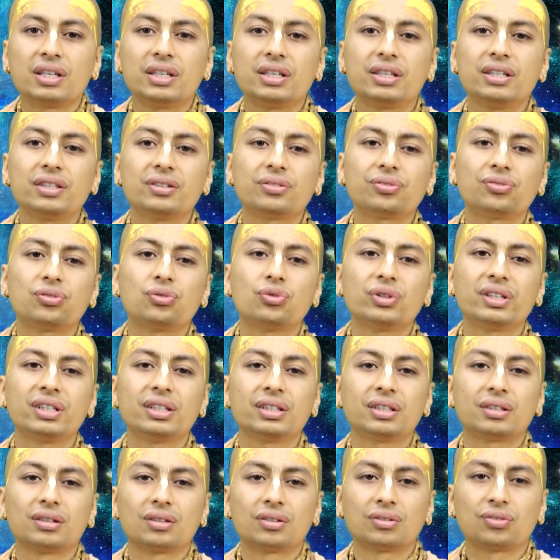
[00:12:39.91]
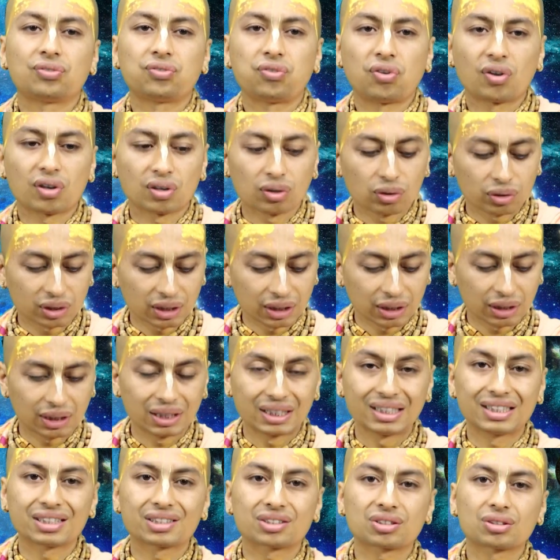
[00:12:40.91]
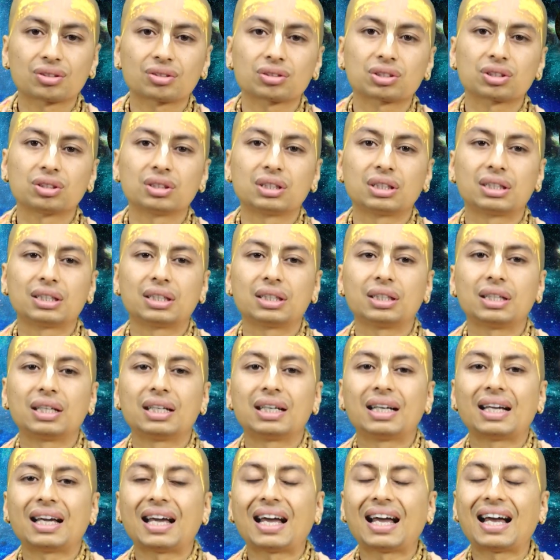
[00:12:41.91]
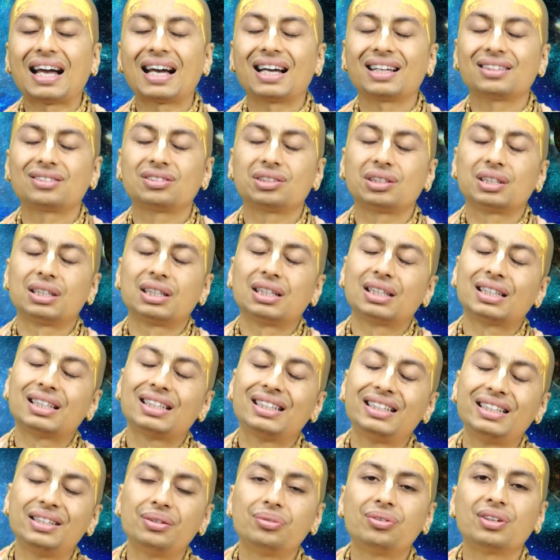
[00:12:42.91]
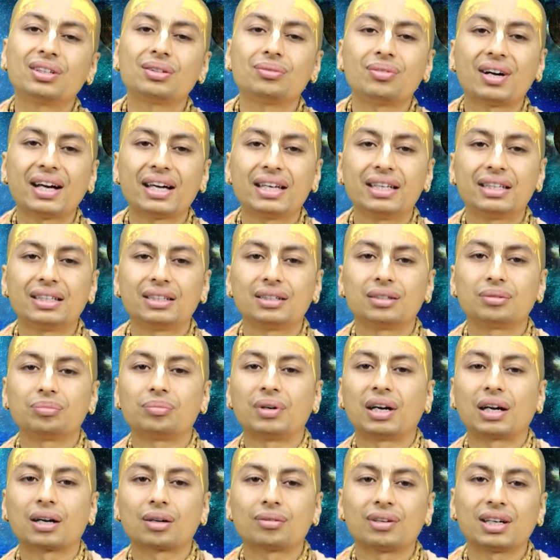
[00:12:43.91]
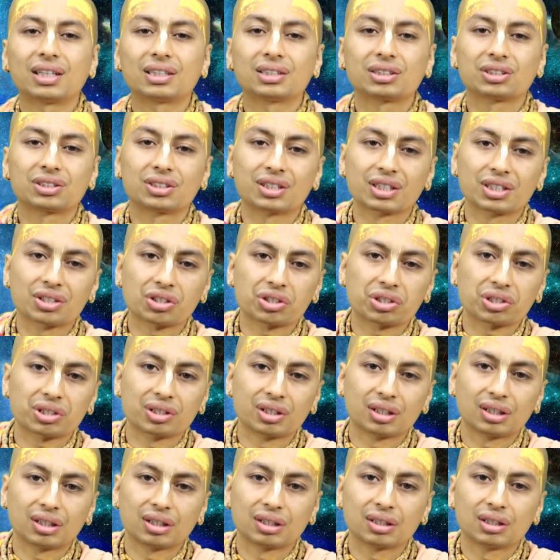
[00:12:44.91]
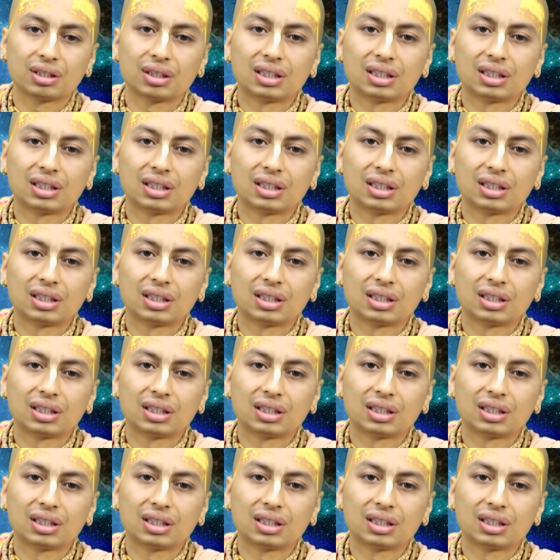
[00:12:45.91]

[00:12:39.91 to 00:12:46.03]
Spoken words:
If we follow the instruction as given by Bhagavan Sri Krishna,